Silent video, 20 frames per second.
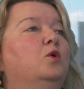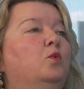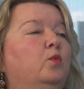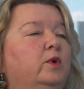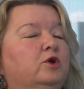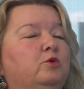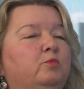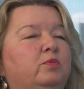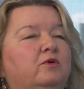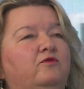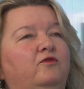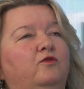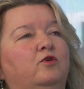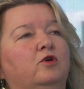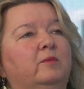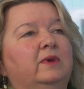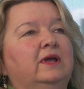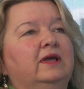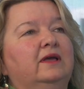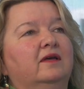we're
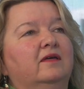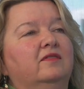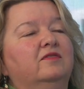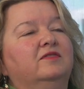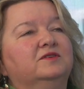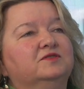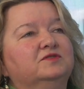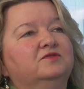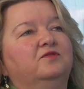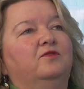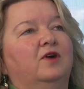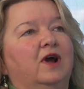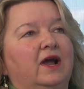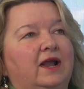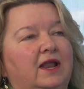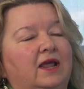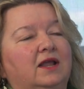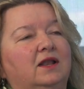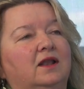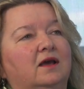performing this
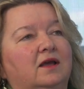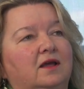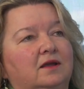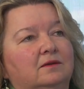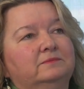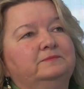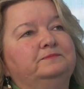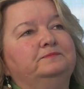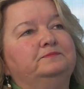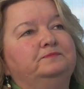Friday night.